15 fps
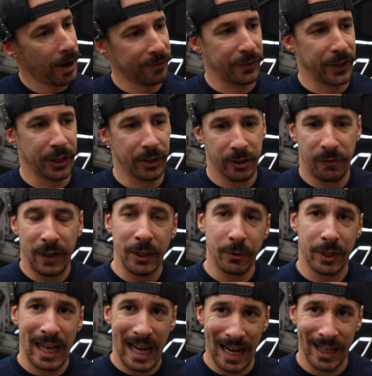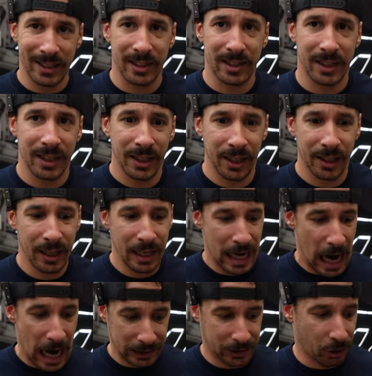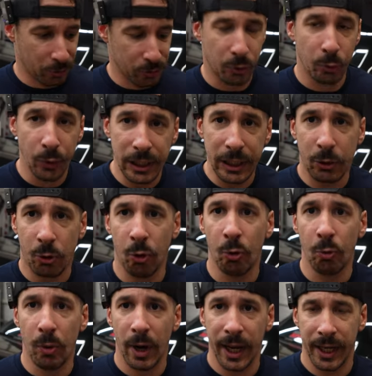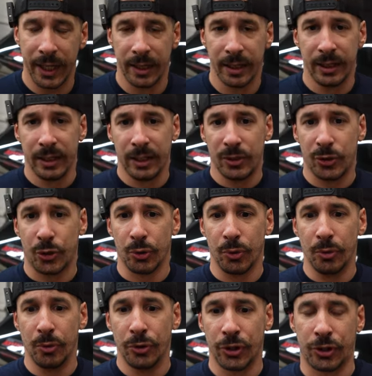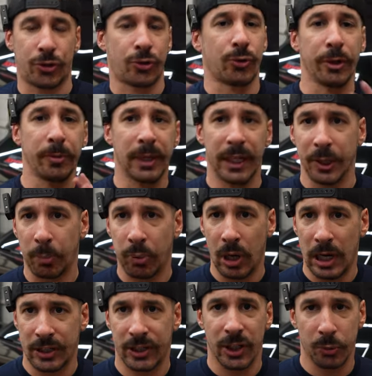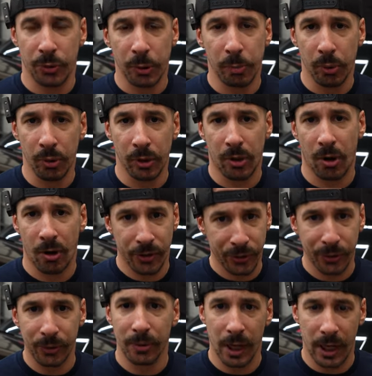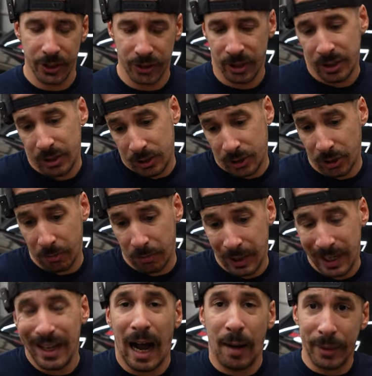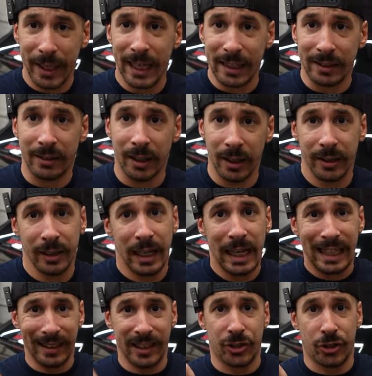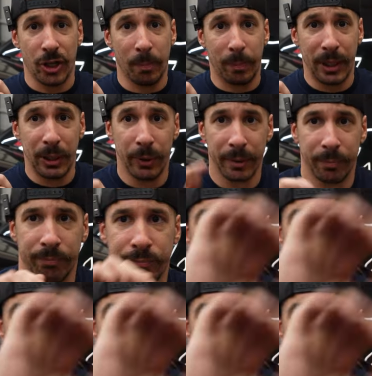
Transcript: I figured if anyone hasn't seen it, I thought it was a really cool way to just streamline the process when you pull a car in the garage. So I'm gonna get it done. Let's jump into it.